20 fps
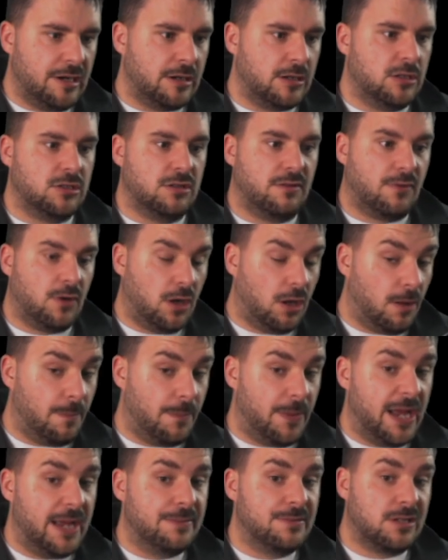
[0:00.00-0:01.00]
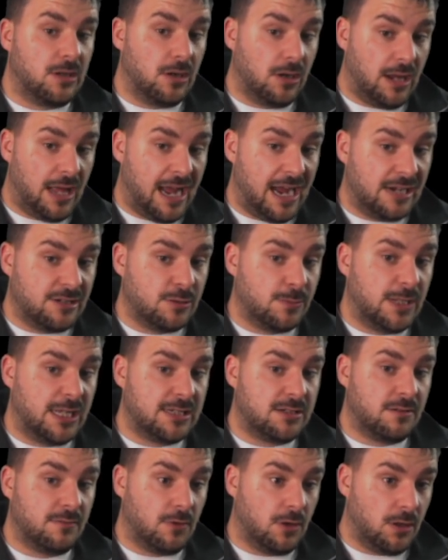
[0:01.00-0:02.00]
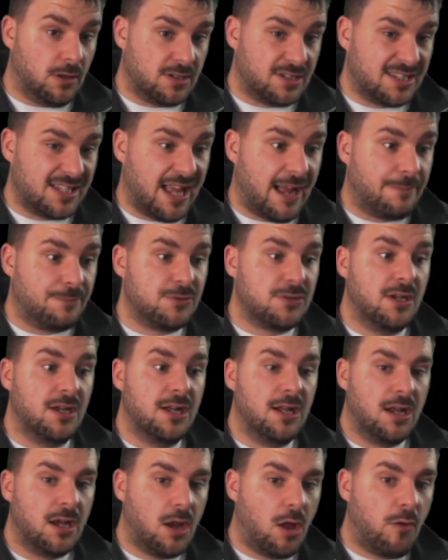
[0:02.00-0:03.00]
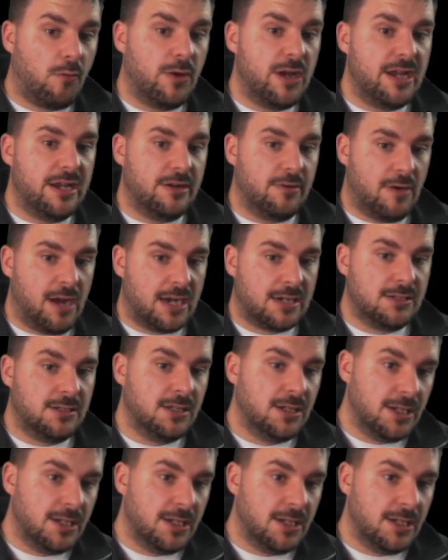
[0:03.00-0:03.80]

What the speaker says: because they've got a lot of Bebs, they've got a lot of Hydro Blasts, they've got a lot of Snaps, a lot of way to interact.